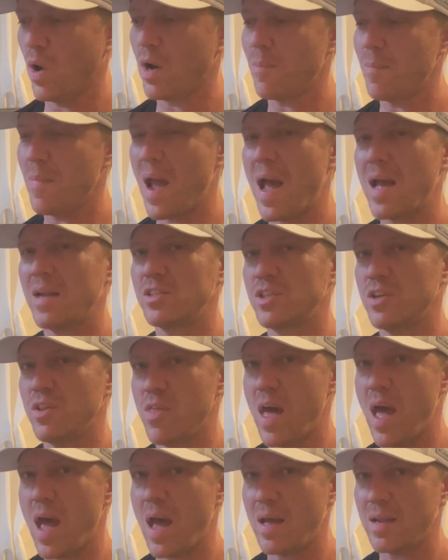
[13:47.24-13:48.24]
to match
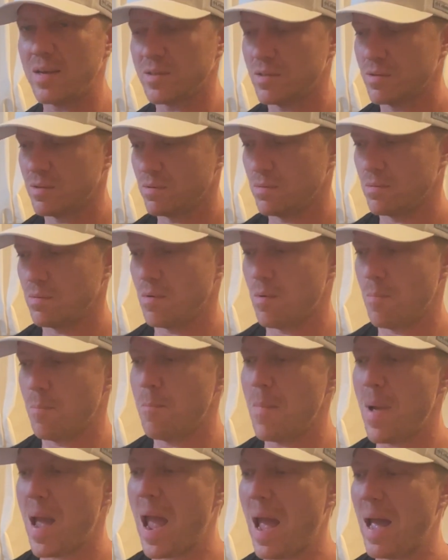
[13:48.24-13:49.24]
that
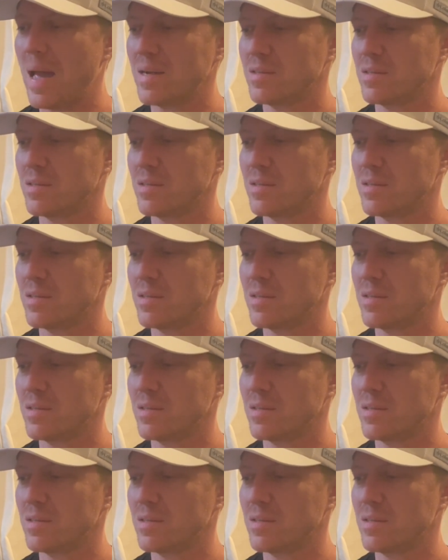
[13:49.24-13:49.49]
matte